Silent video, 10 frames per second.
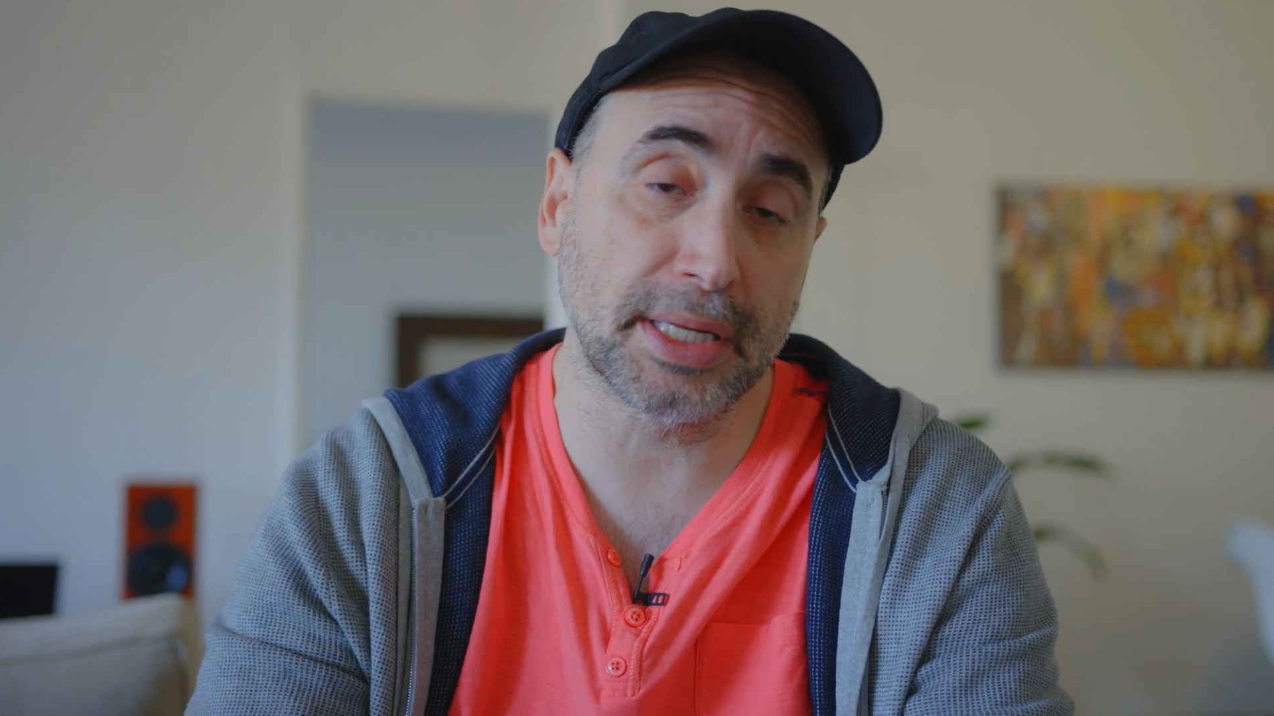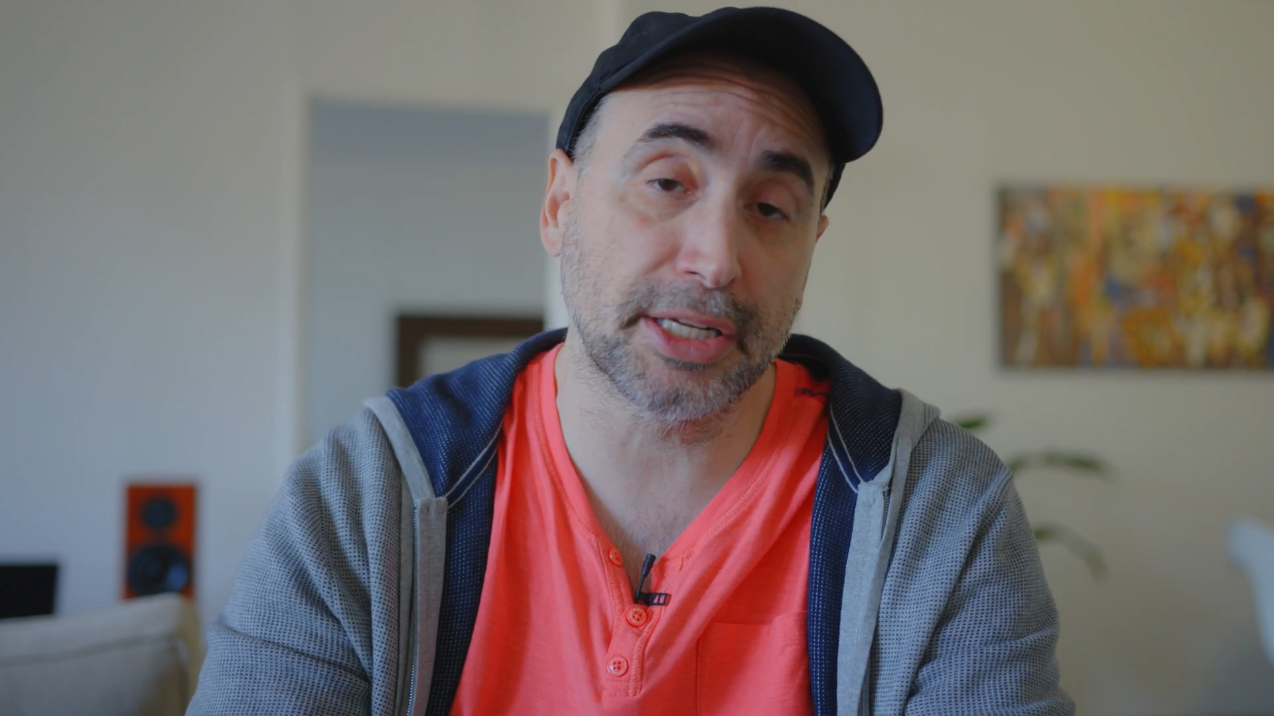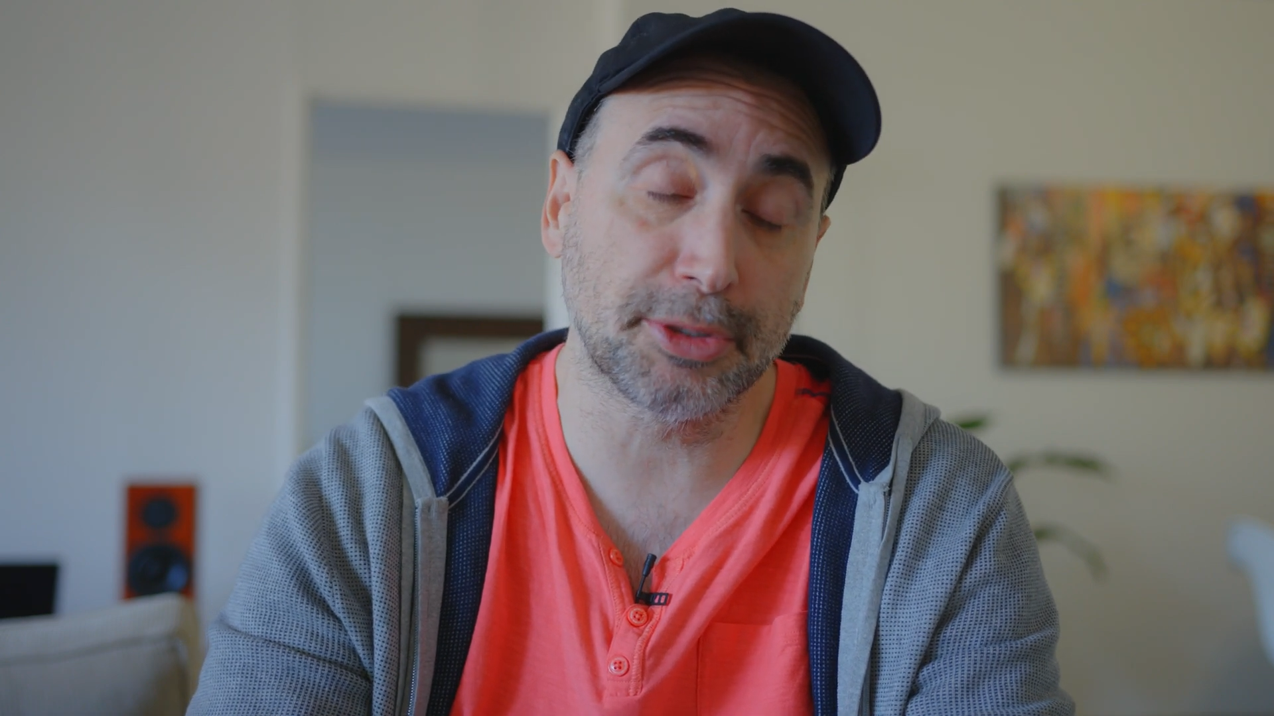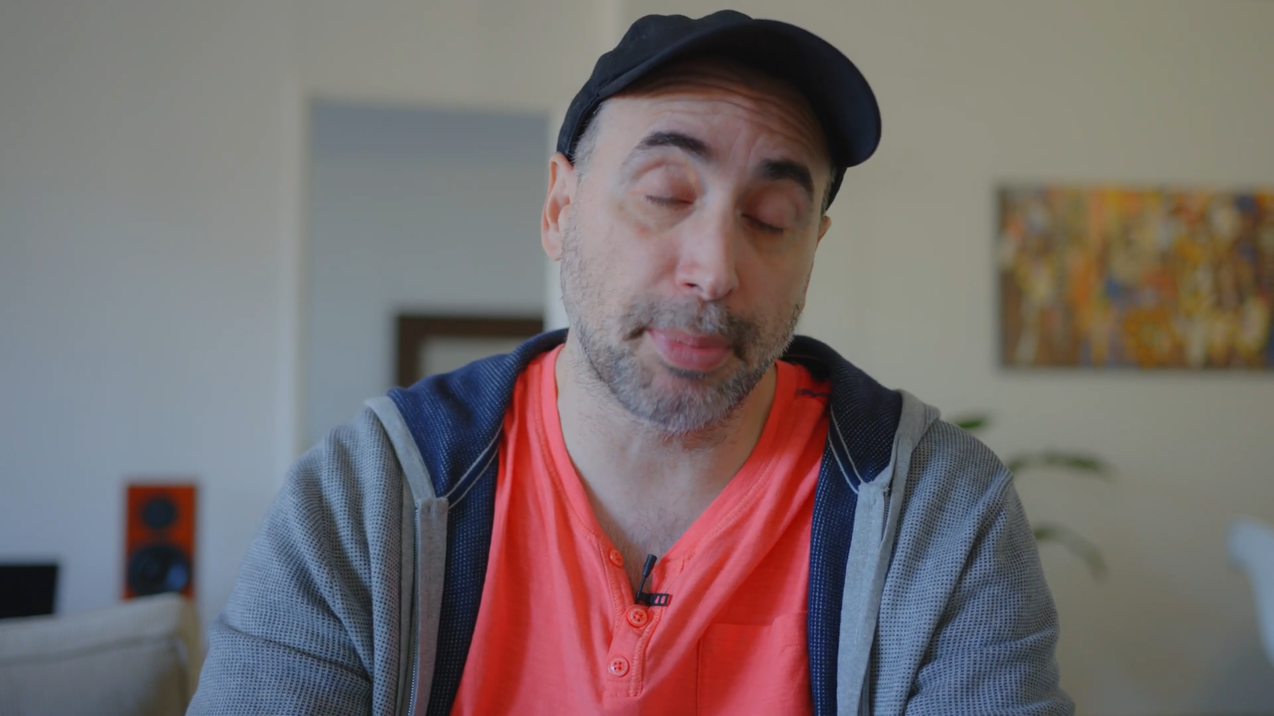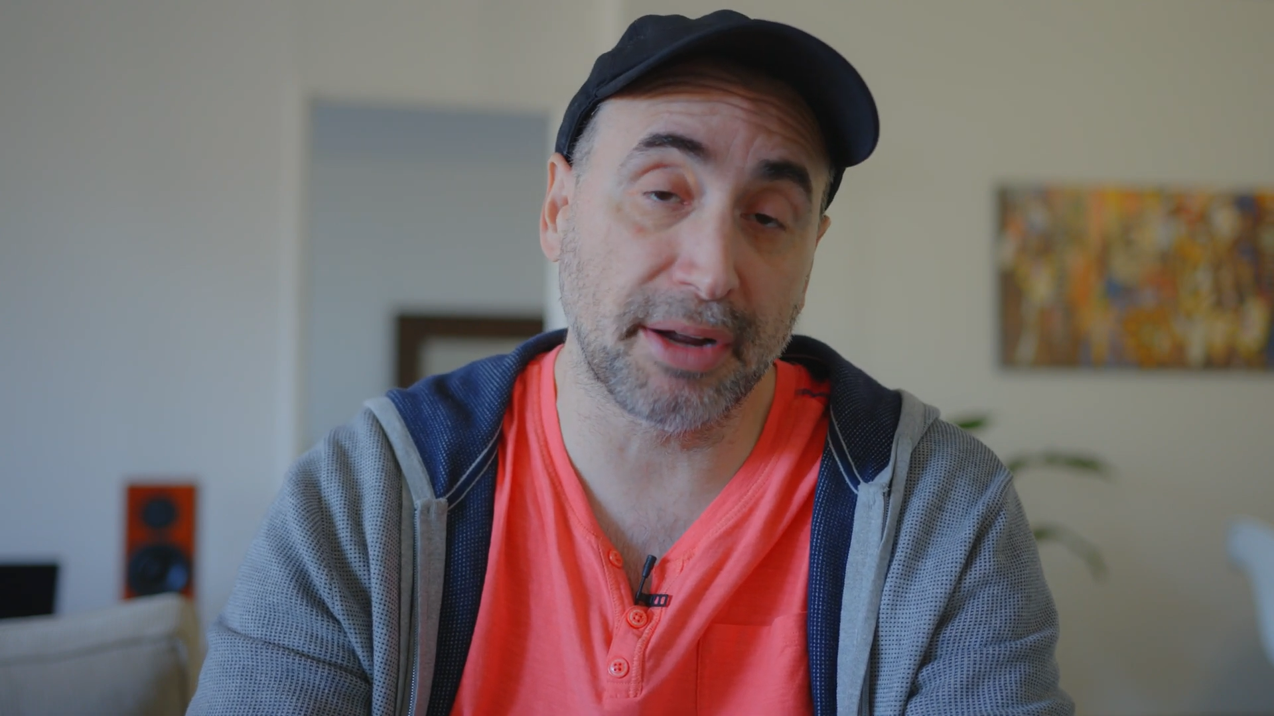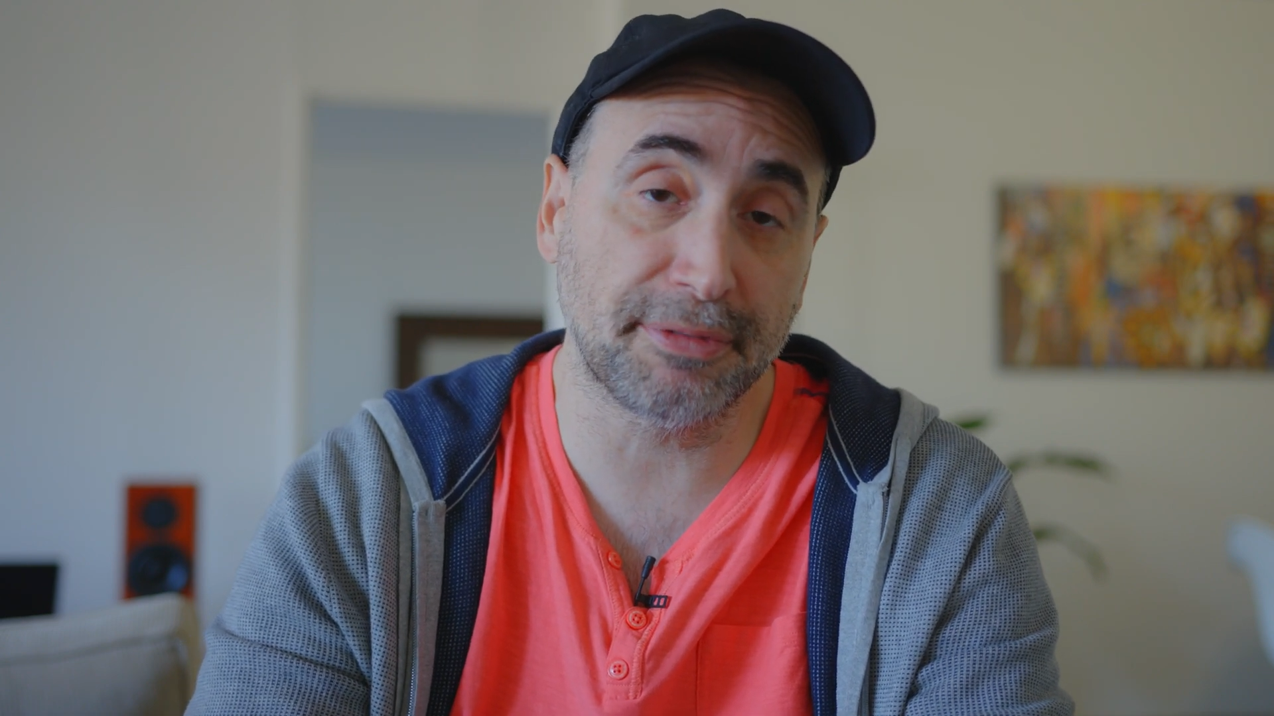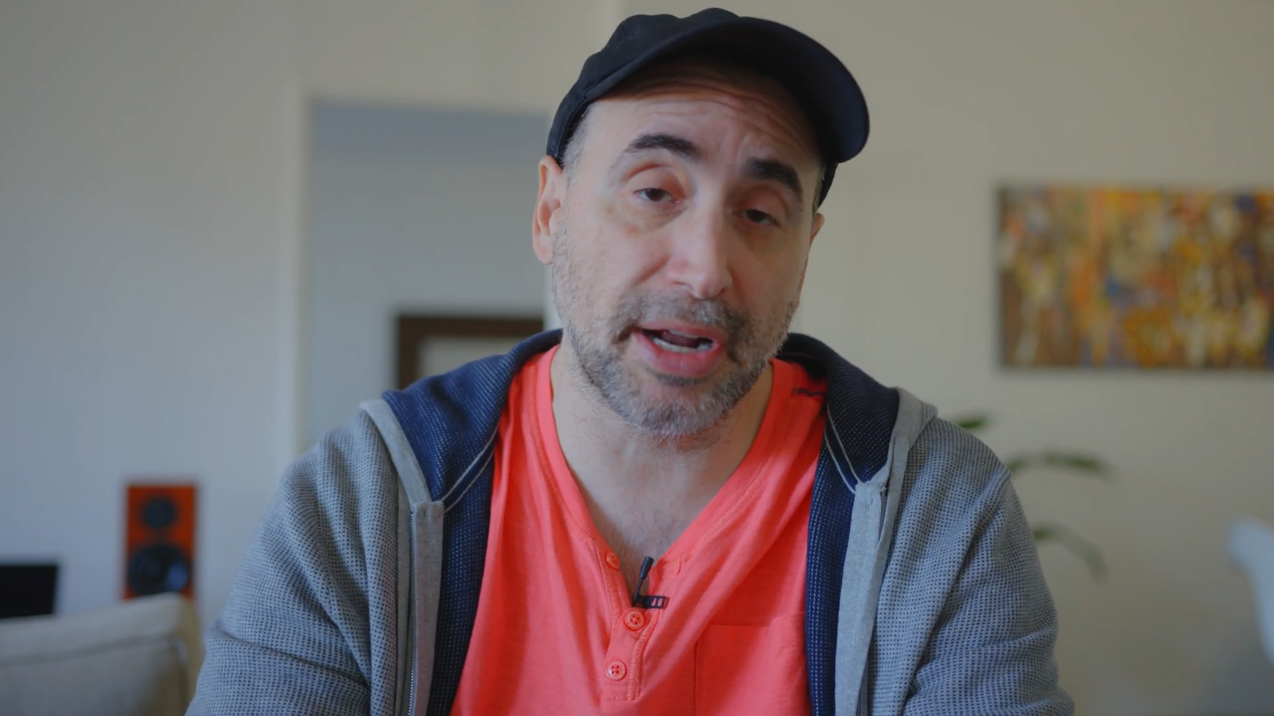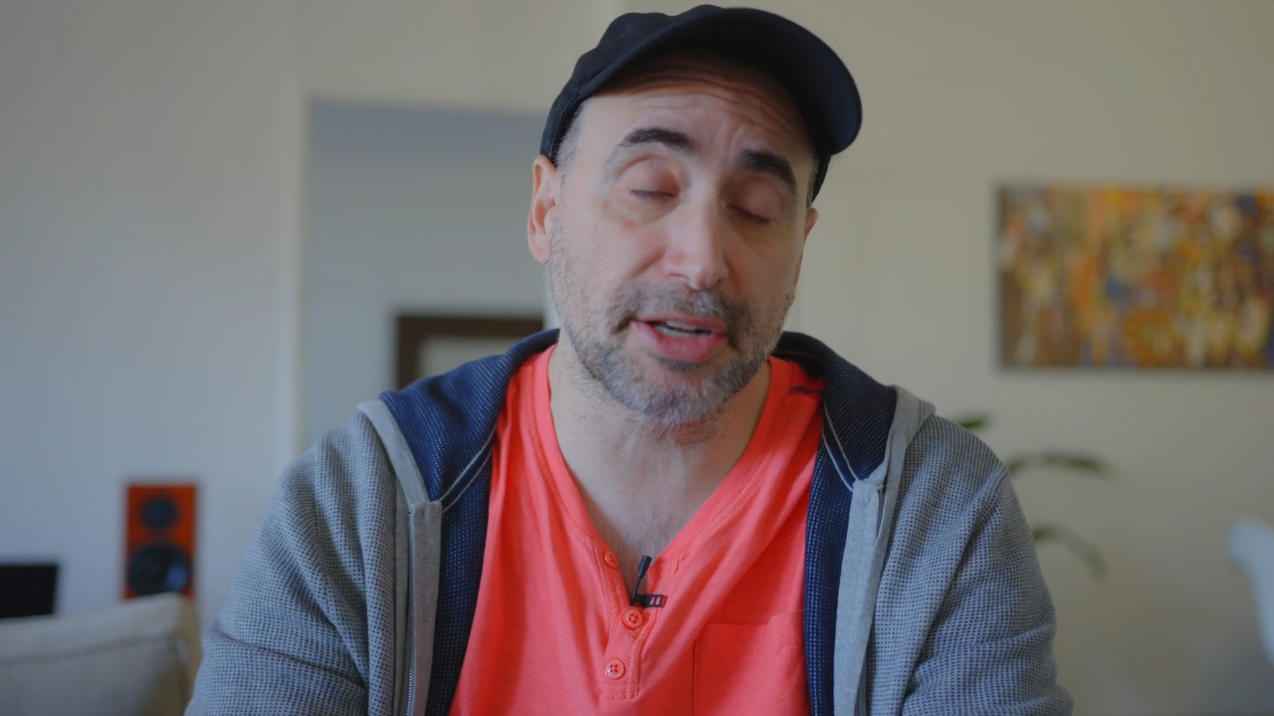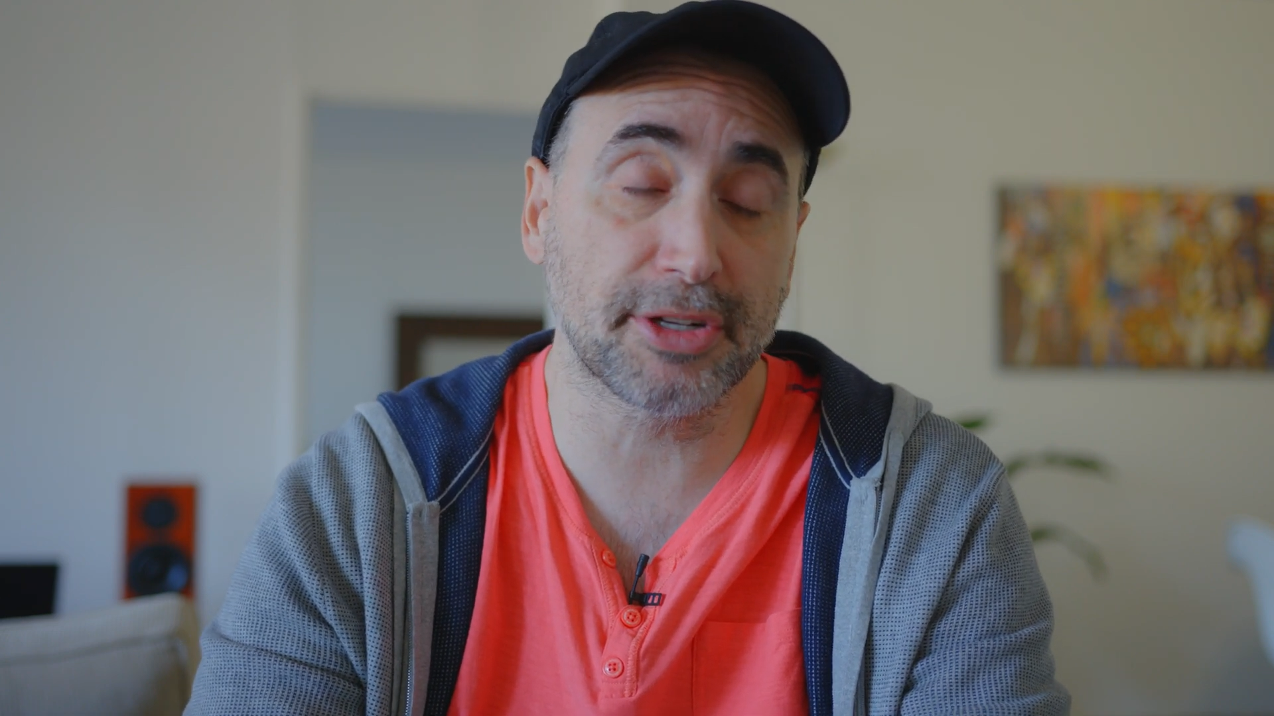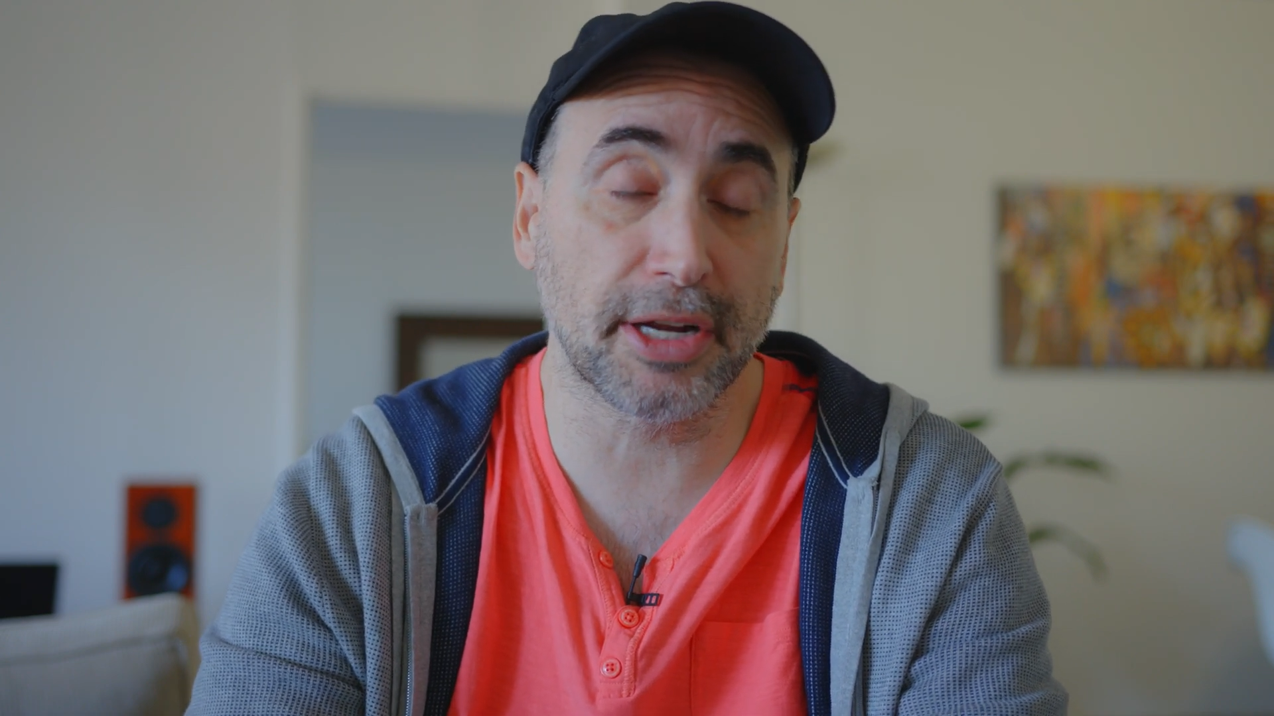unless you buy a
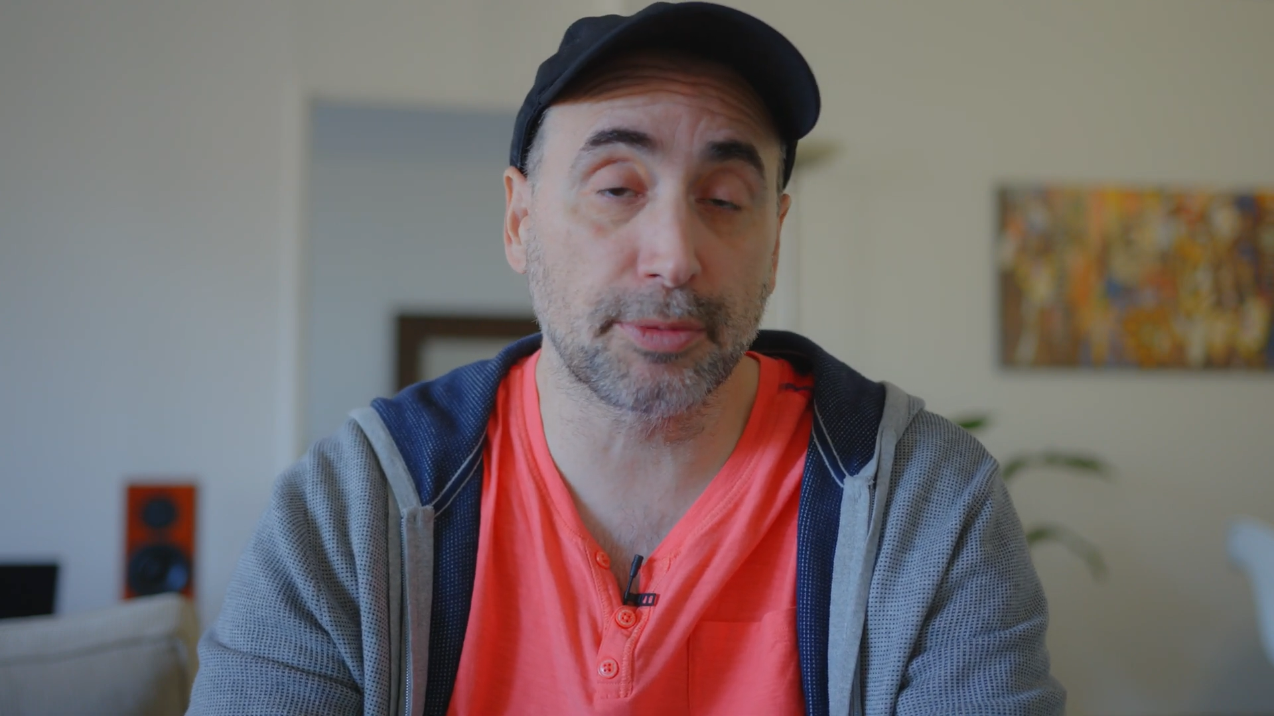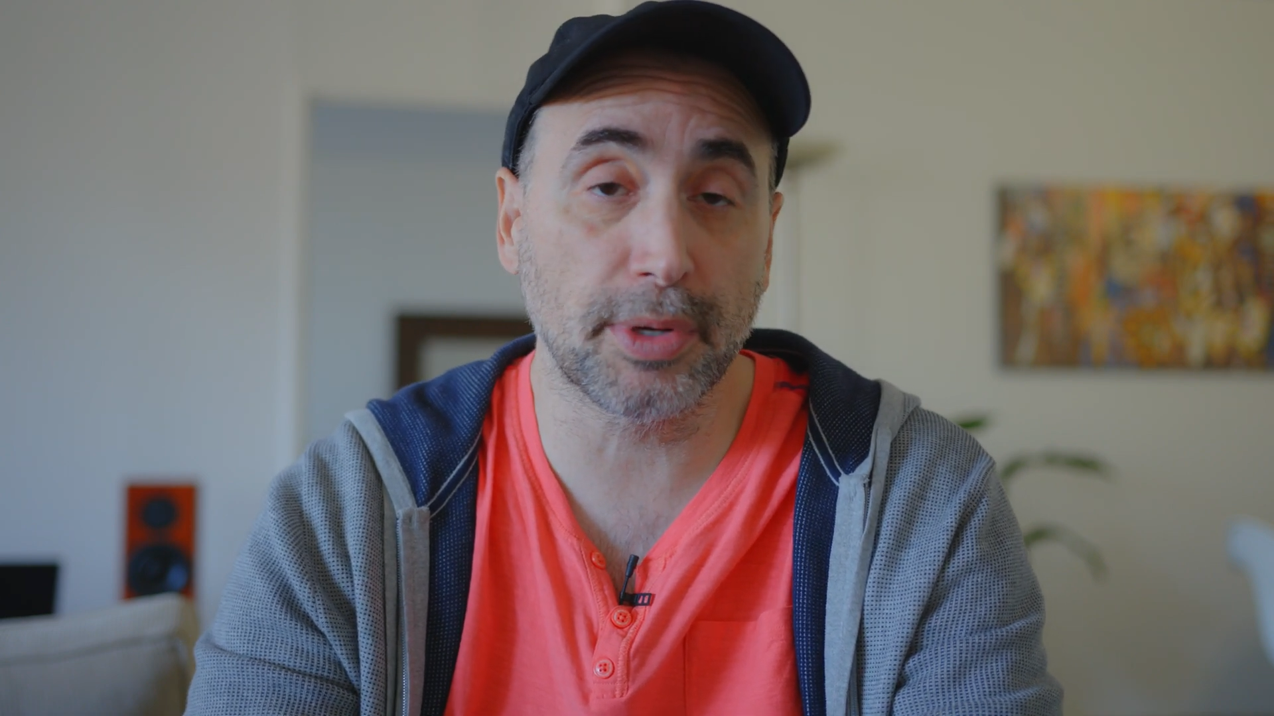franchise,